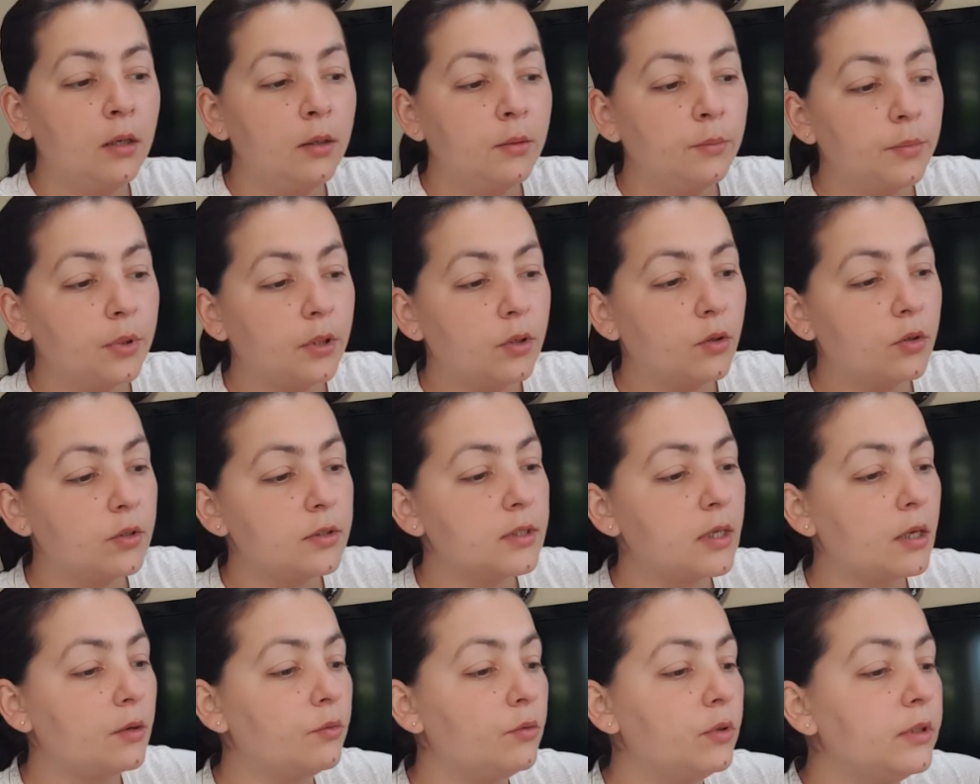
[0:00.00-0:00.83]
because
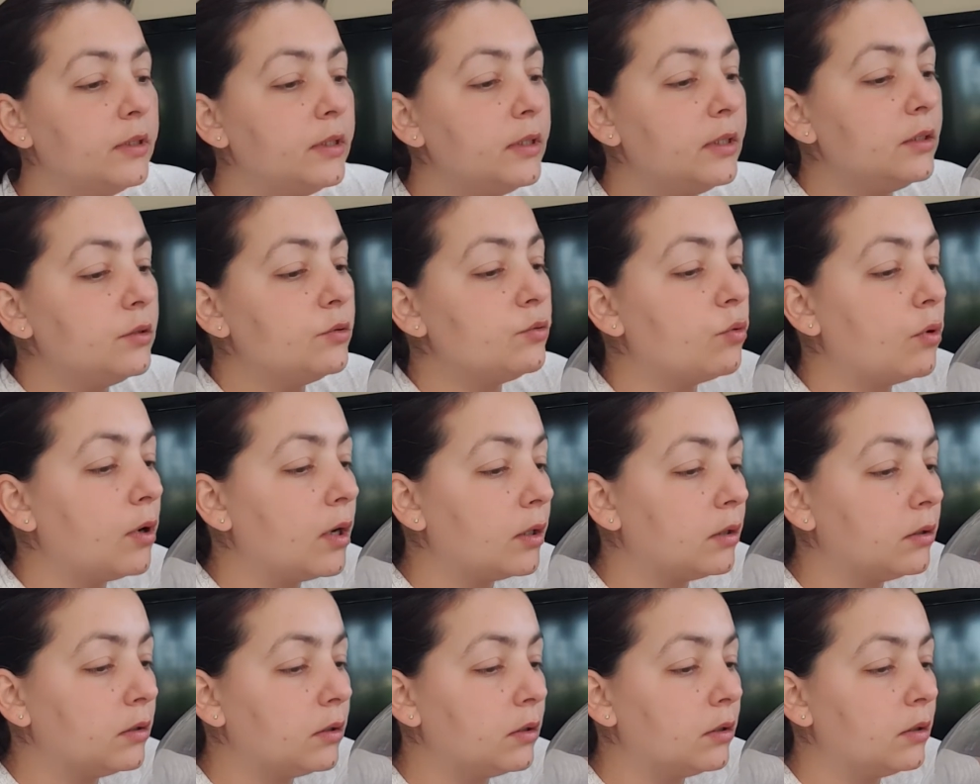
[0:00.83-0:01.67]
I will need
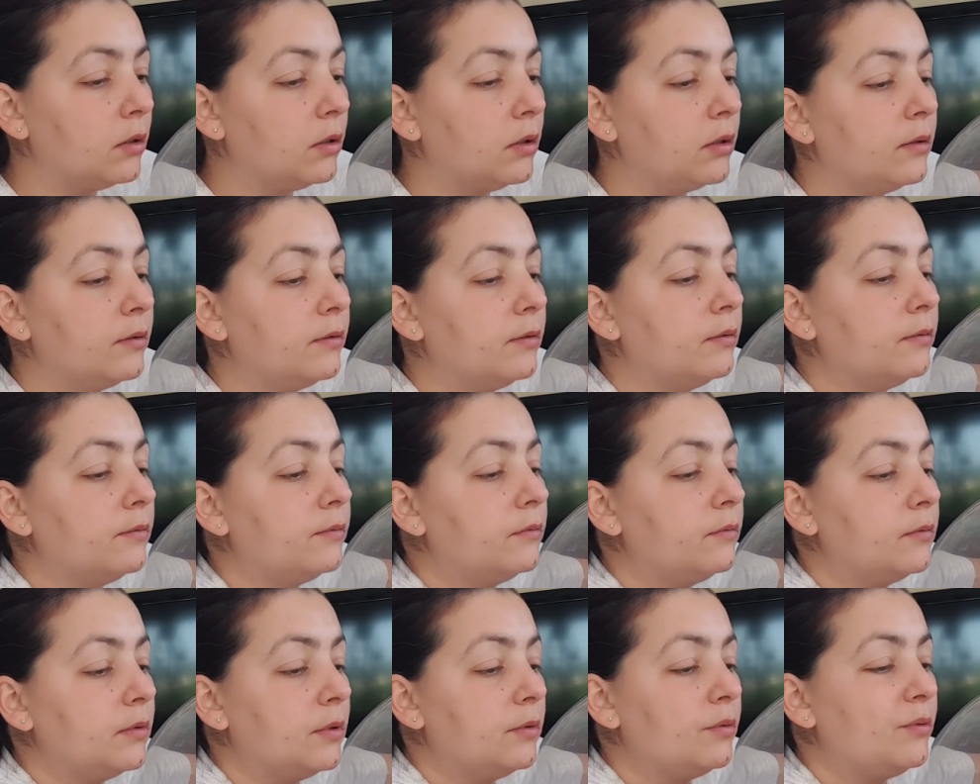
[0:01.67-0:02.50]
one, a
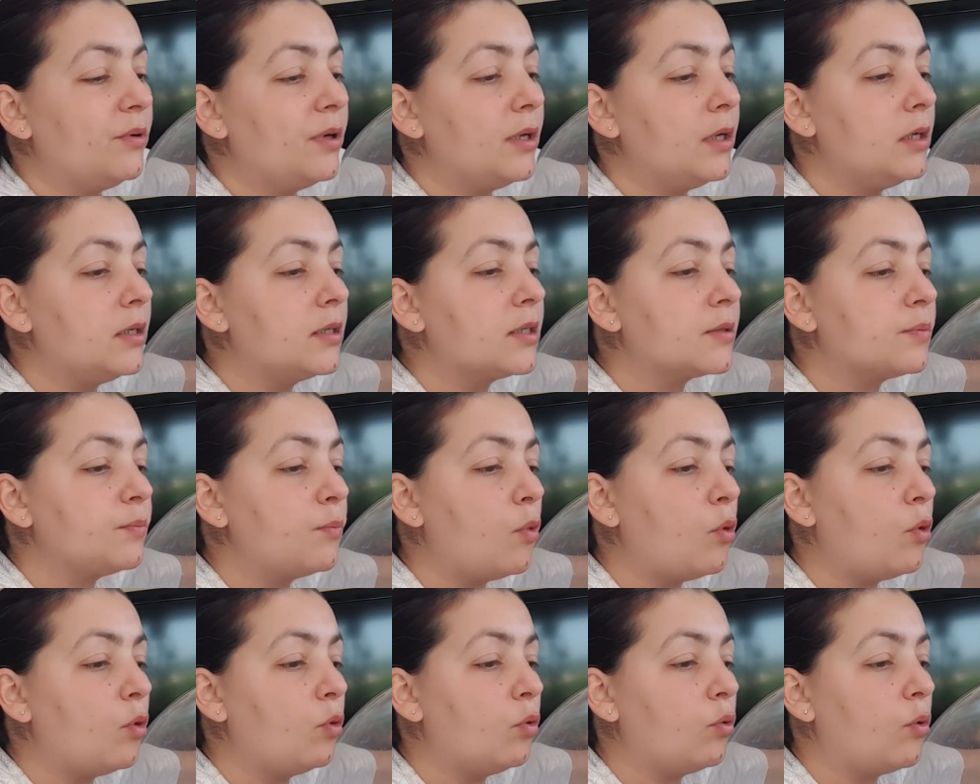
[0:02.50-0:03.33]
really
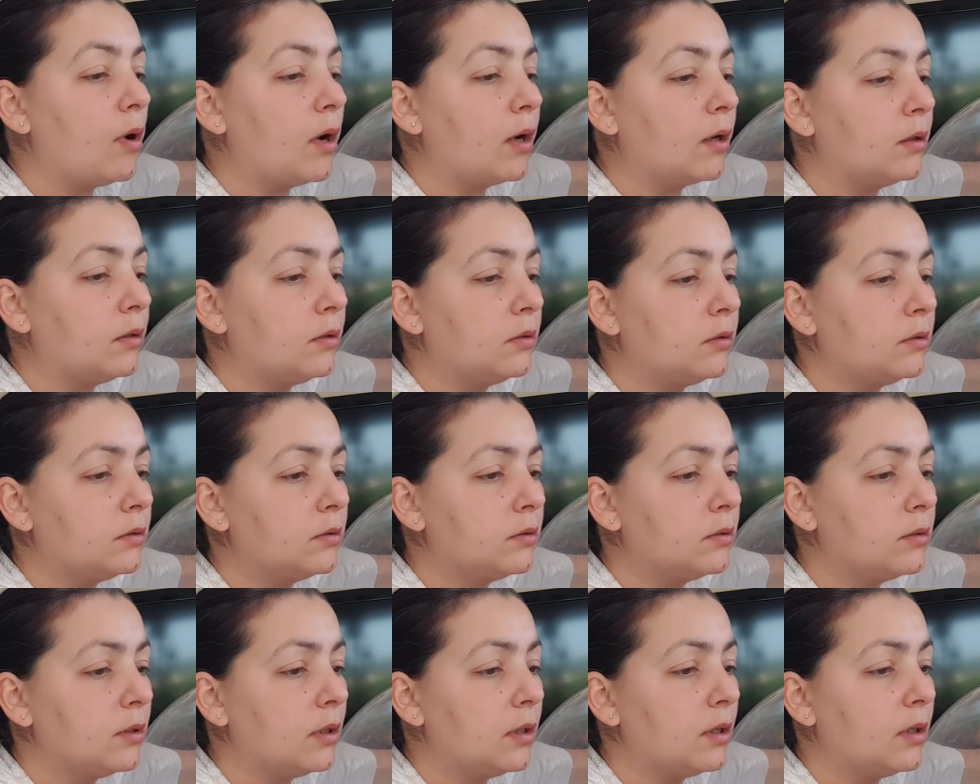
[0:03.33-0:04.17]
small one,
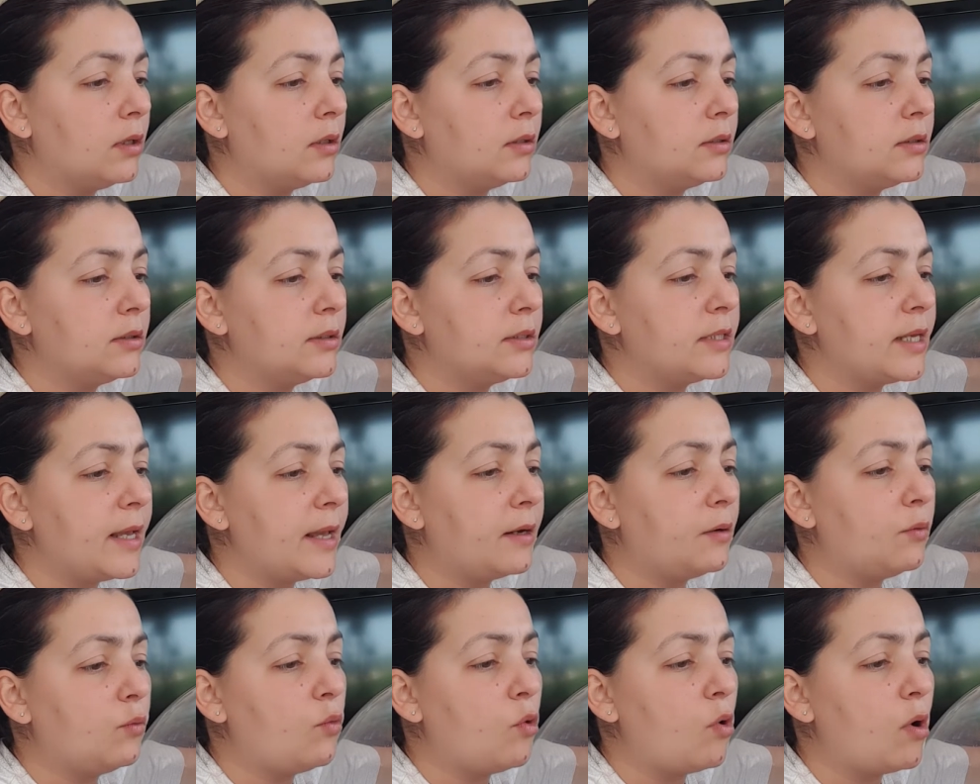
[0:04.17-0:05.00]

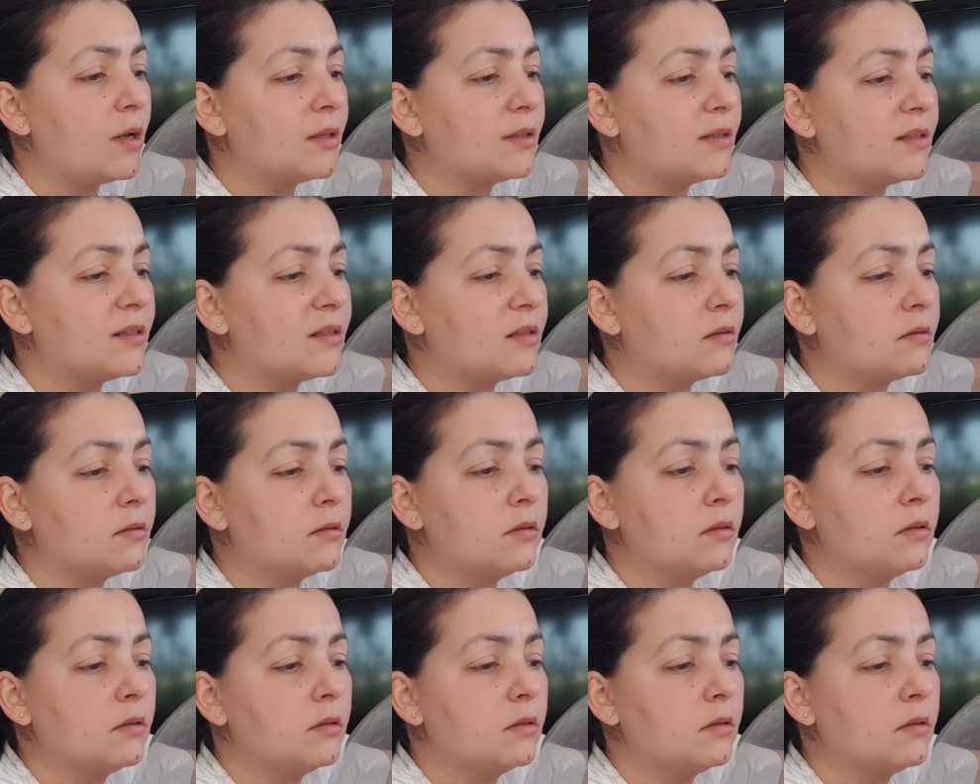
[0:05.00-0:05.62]
10 watts,